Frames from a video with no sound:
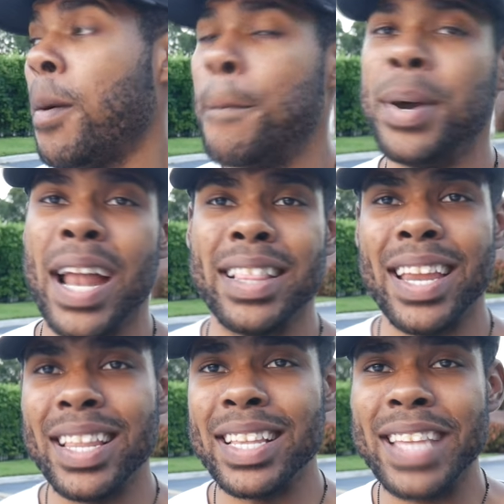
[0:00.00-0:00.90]
But at the
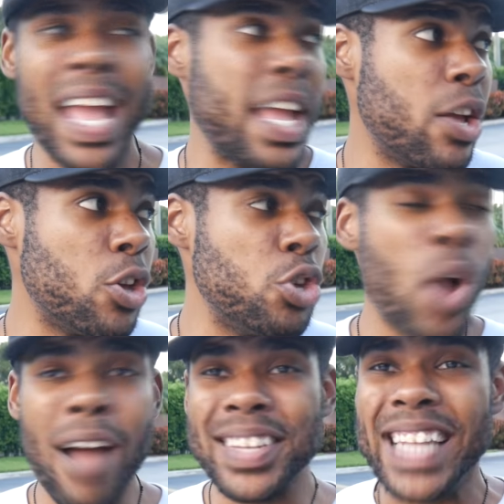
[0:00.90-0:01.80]
end of the day, you
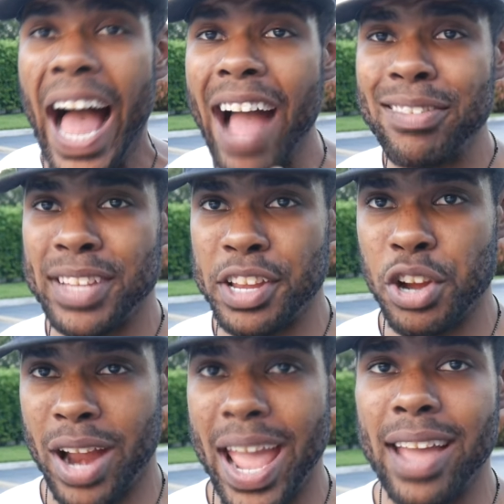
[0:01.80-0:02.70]
have lives in
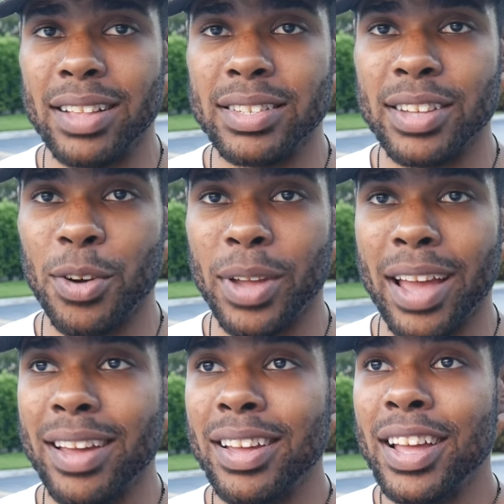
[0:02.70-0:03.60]
your hands,
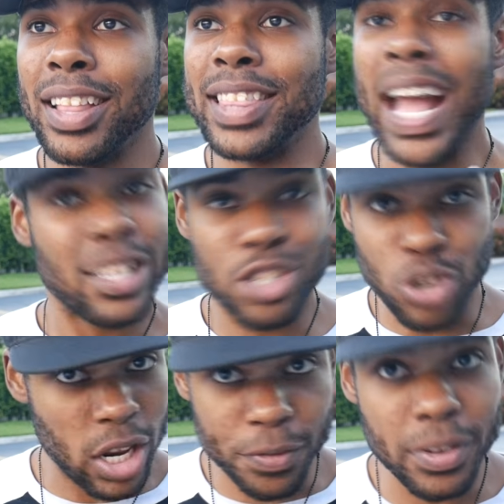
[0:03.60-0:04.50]
okay? That's
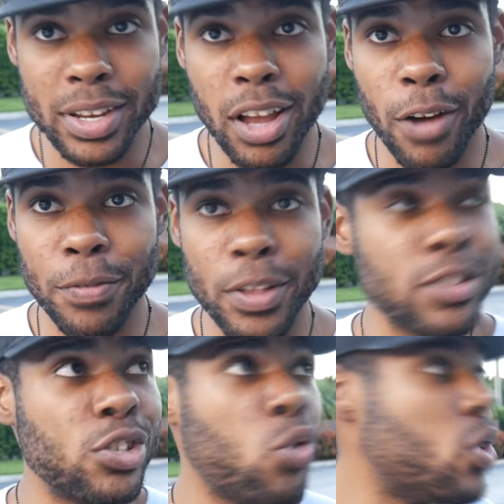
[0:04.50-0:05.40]
stressful enough.
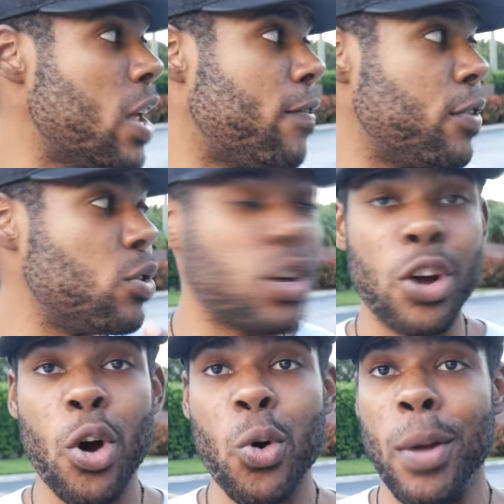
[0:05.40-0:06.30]
There's no need for you to
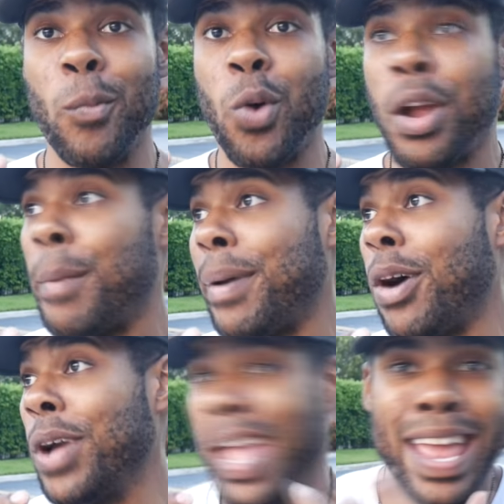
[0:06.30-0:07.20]
go and worry
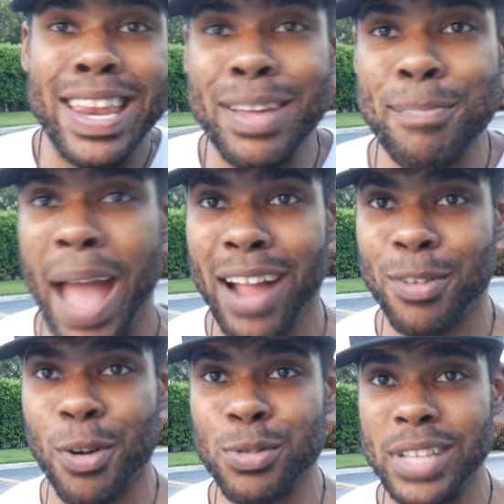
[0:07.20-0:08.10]
about hitting
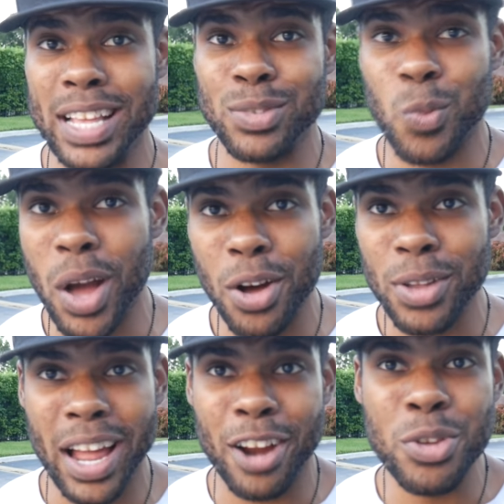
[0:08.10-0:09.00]
macros as well.
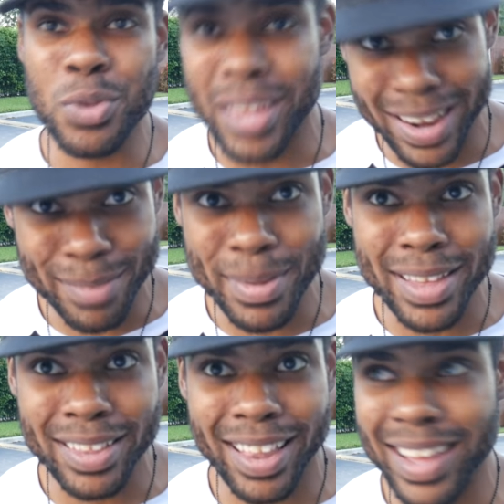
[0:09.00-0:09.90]
Like, are you kidding
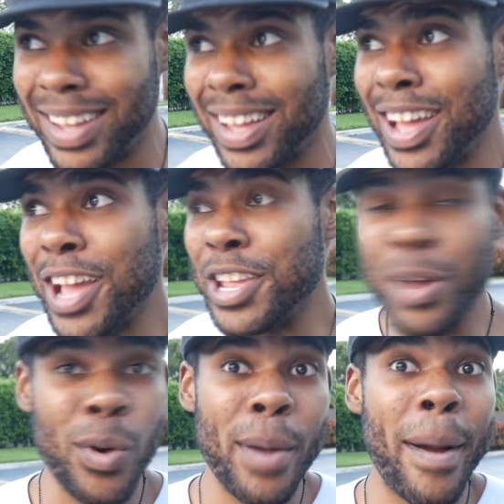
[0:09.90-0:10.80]
me? Like,
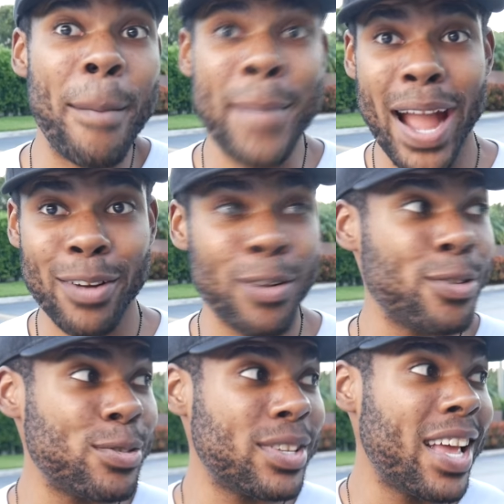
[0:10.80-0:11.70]
you're worried about
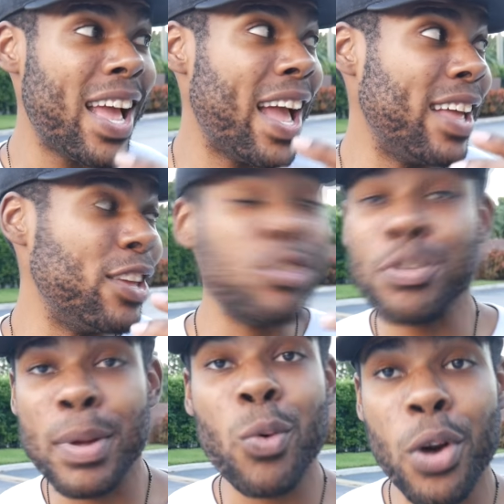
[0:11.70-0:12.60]
macros? You
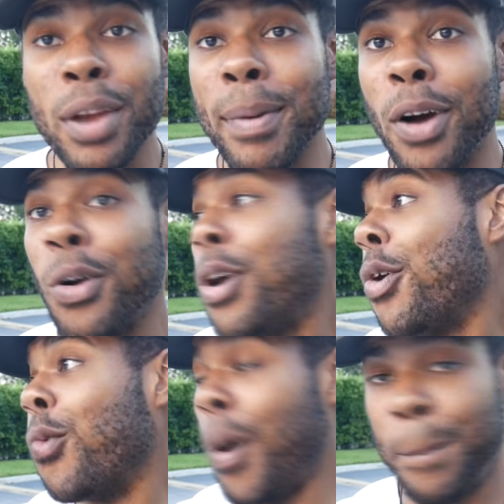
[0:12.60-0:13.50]
should be worried about
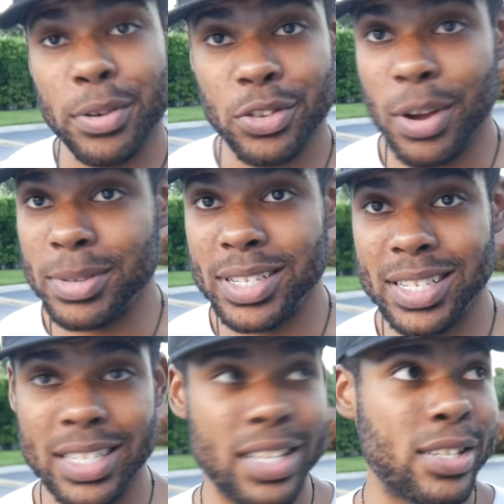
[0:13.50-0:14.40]
what prescriptions
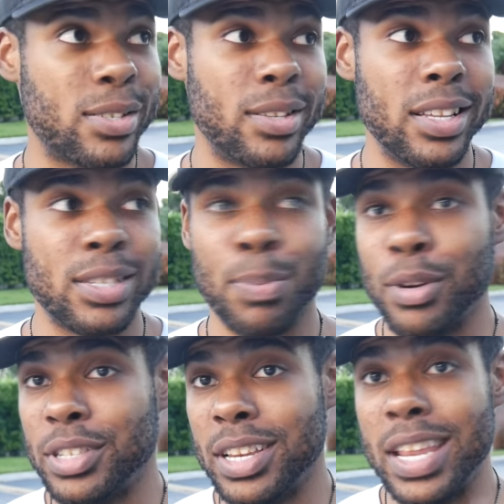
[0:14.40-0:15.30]
does this
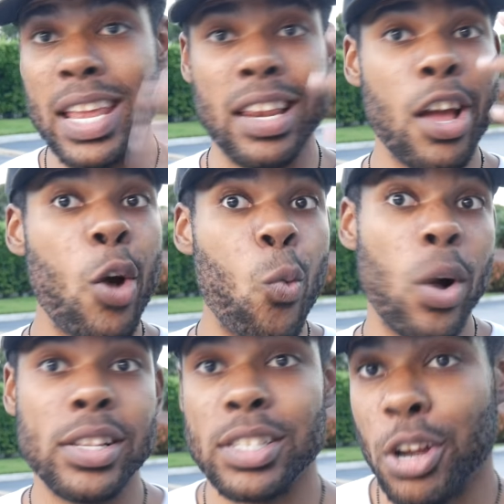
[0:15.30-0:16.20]
person need,
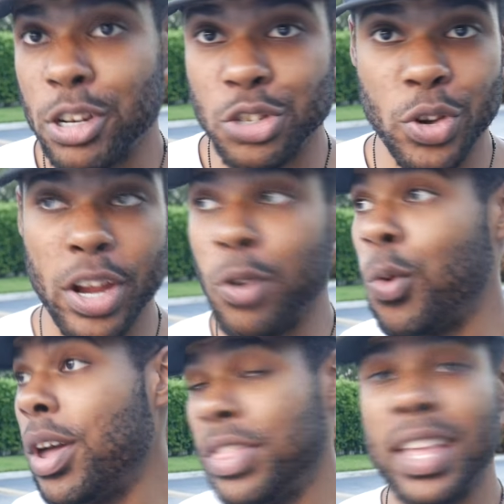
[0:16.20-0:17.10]
what surgery or
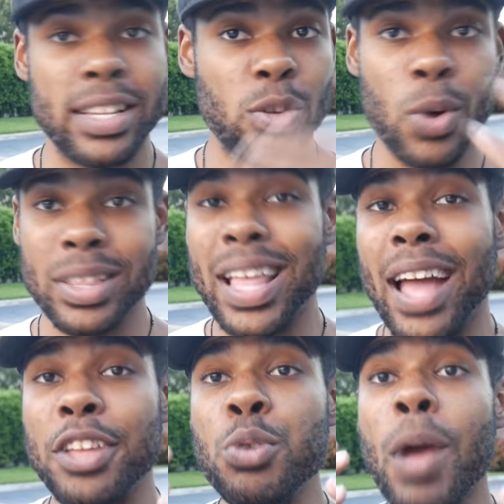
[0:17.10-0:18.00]
what this or what
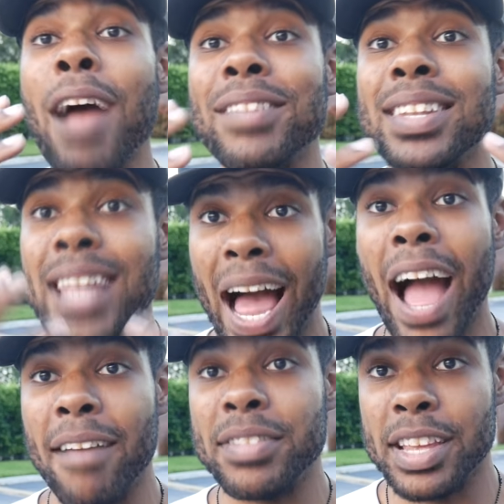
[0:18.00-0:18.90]
that. You have
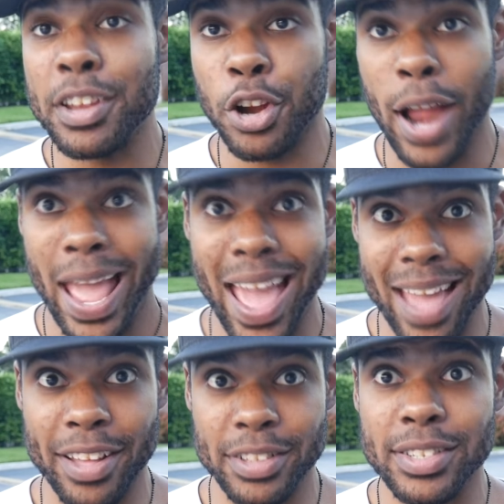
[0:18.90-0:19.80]
lives in your
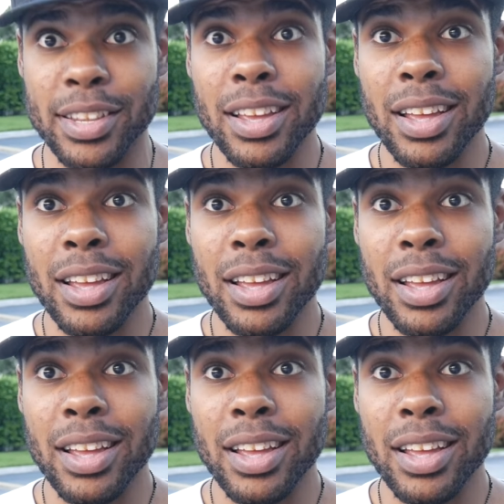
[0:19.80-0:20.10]
hands.